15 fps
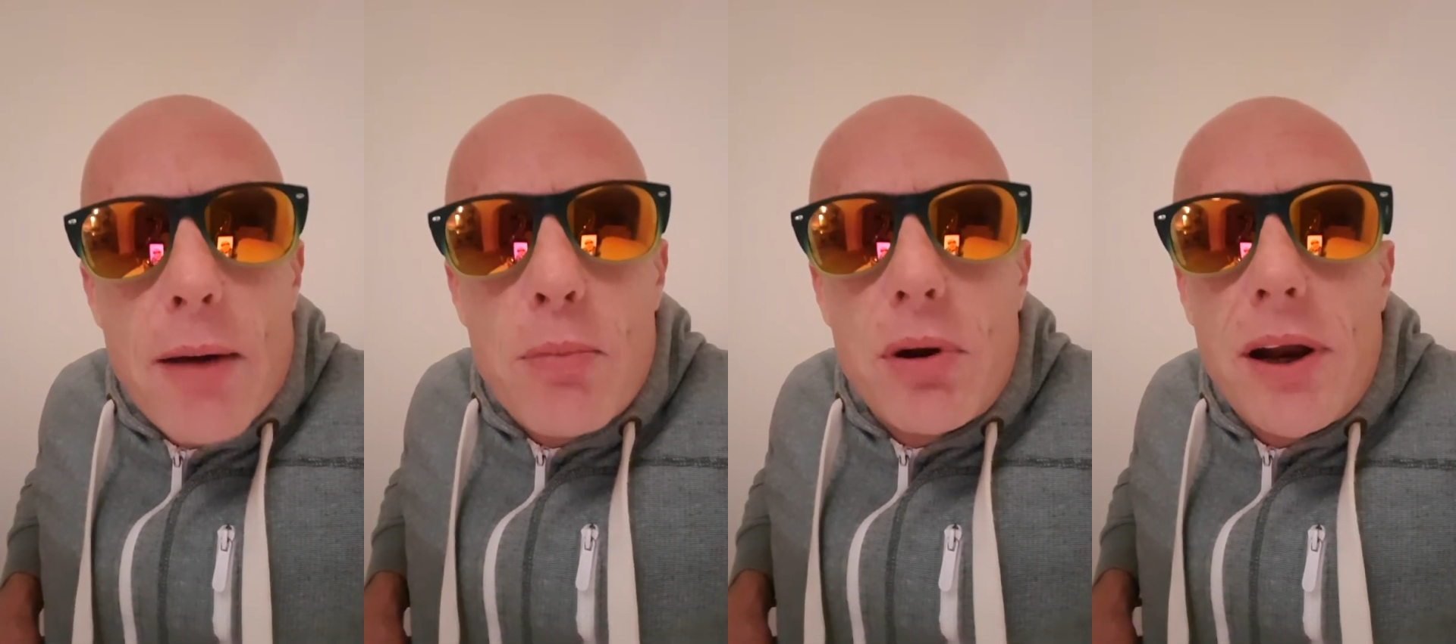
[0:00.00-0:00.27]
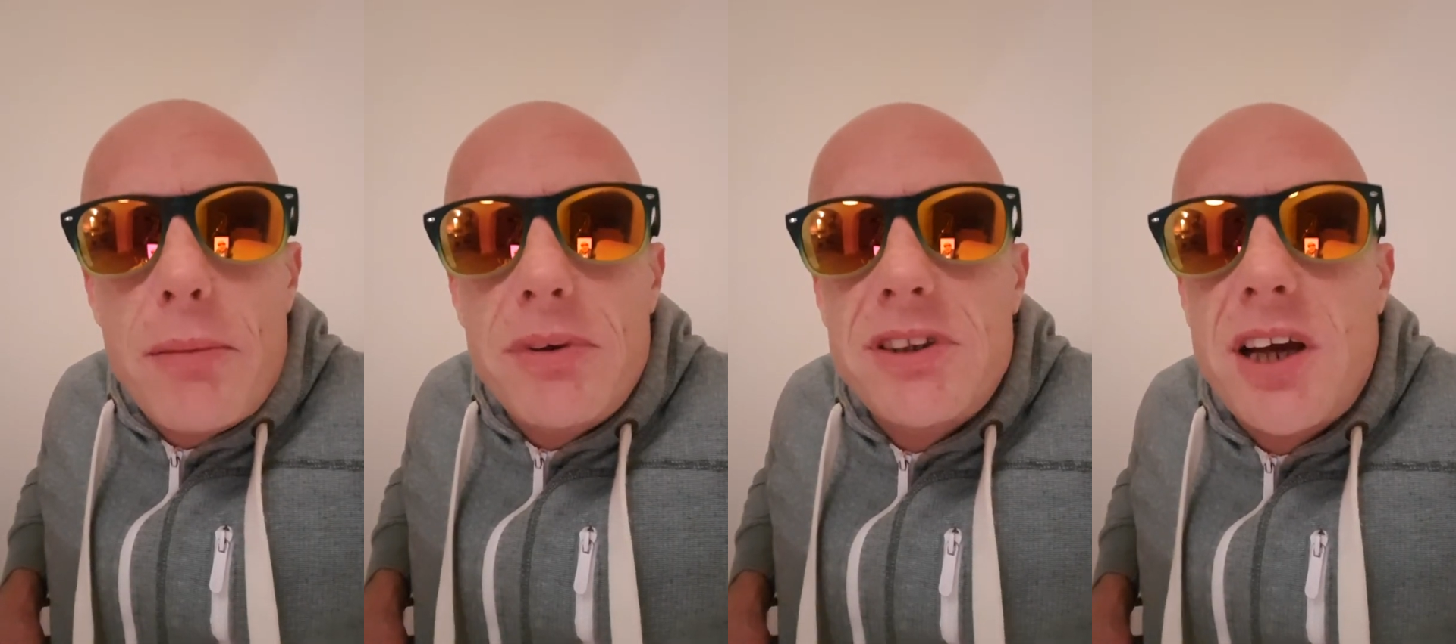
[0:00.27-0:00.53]
But
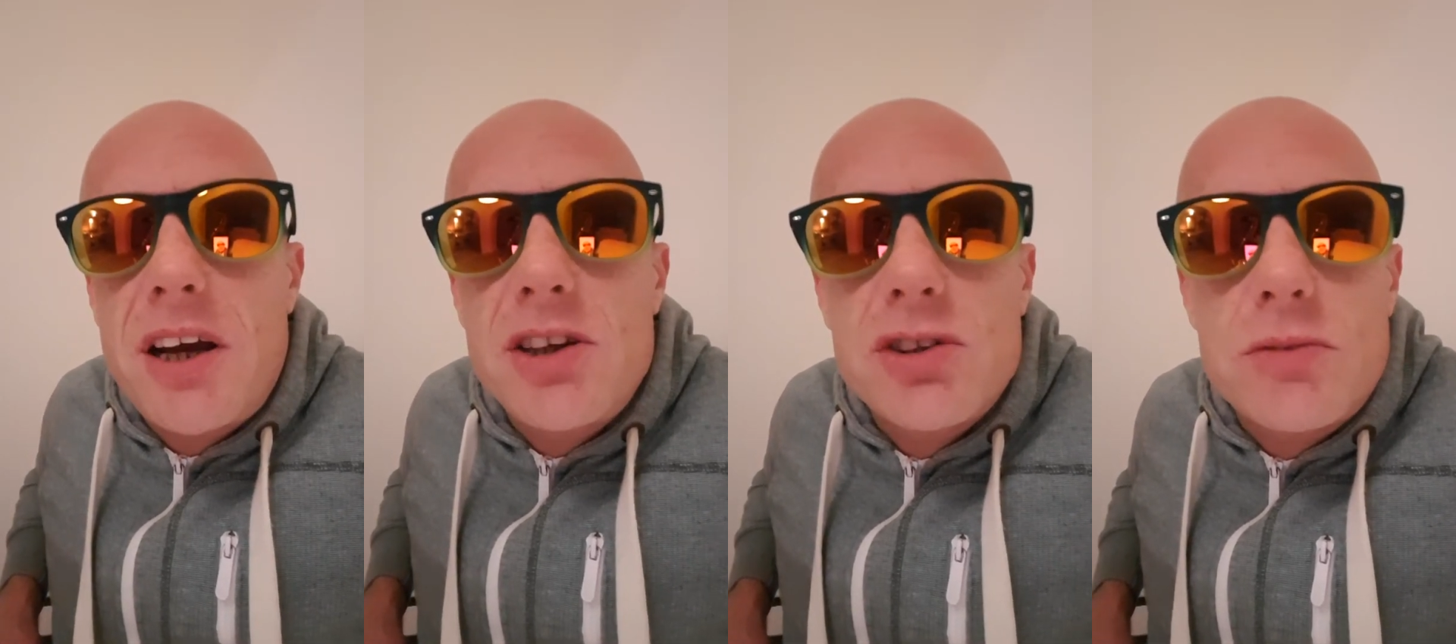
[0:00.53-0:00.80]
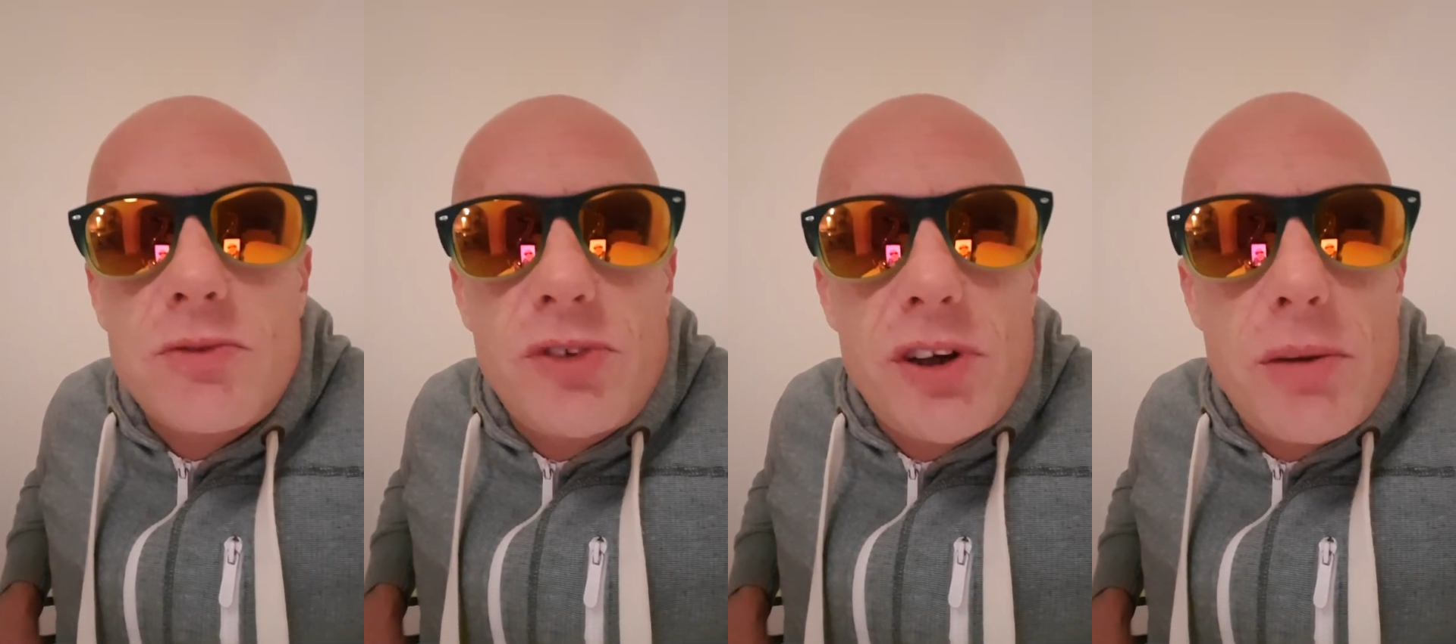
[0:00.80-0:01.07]
let me tell you
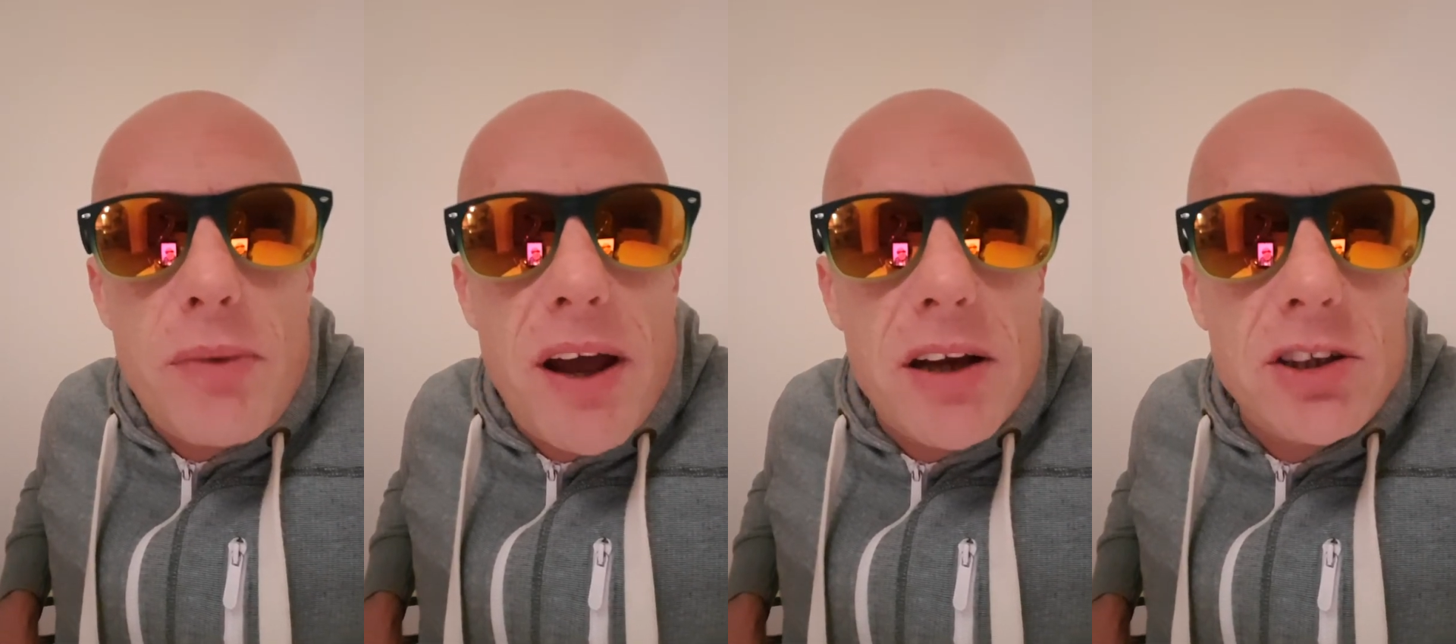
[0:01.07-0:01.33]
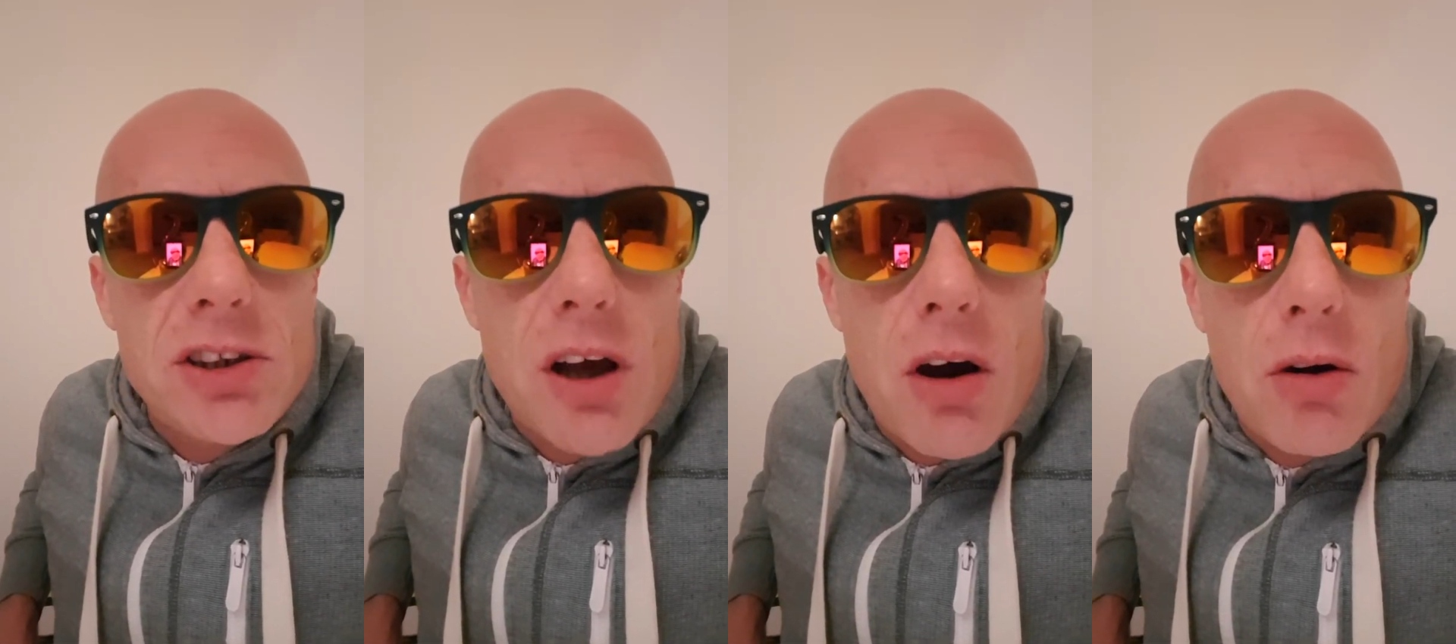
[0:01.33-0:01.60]
something about
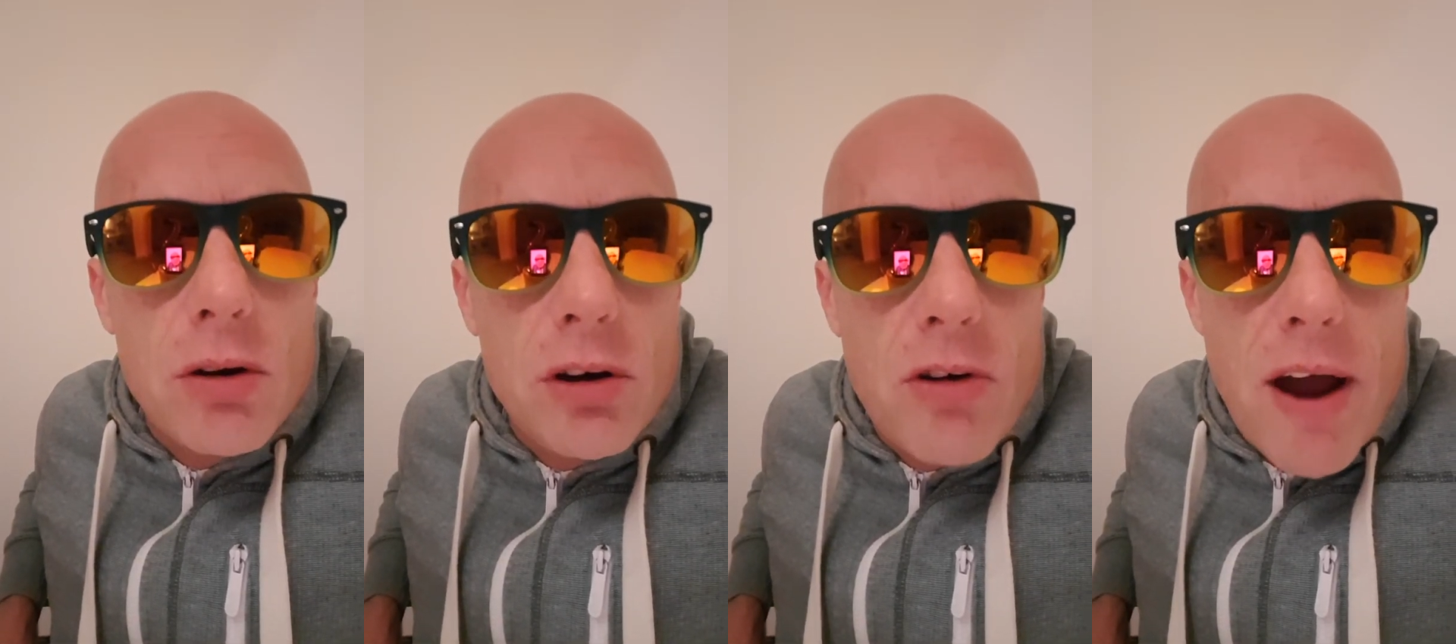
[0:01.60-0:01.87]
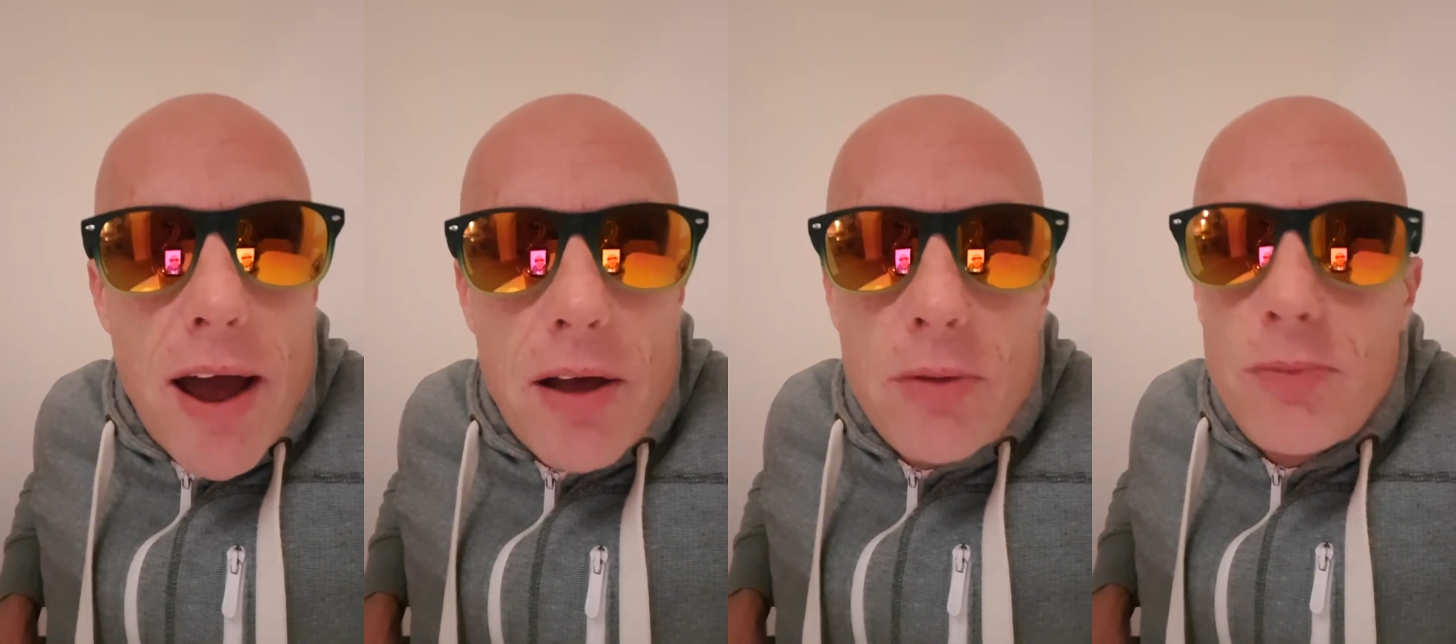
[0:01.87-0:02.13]
this Holy
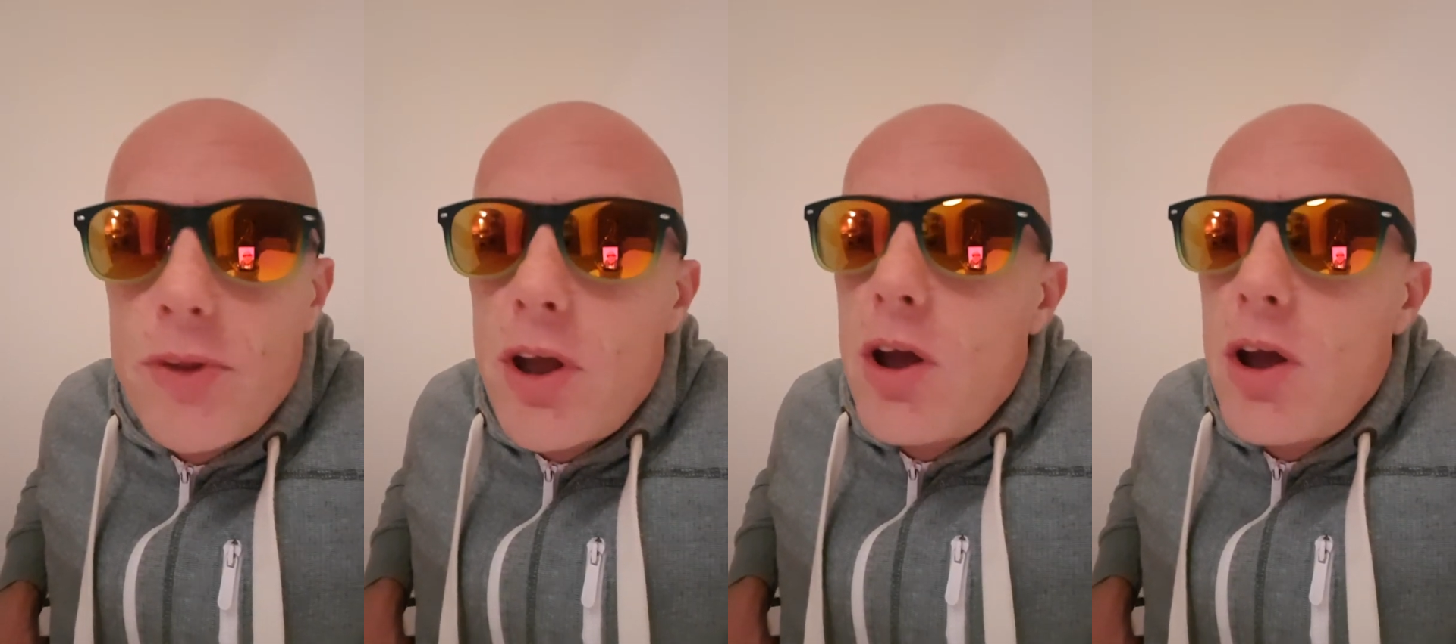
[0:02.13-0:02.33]
Grail.